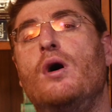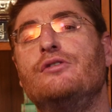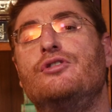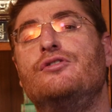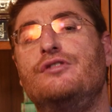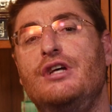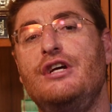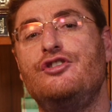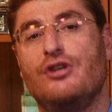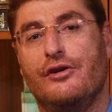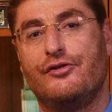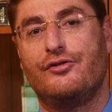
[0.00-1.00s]
want to
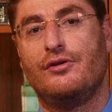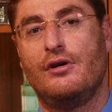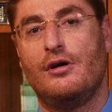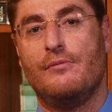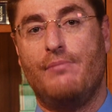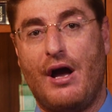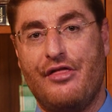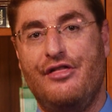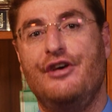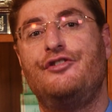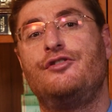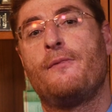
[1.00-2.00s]
teach us by
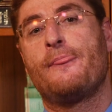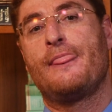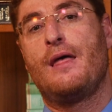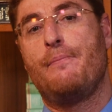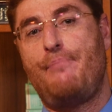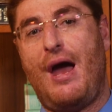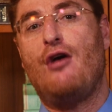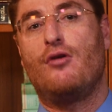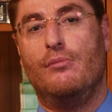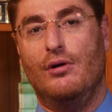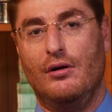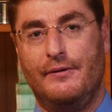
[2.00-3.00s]
this
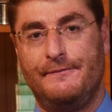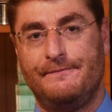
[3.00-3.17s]
parable?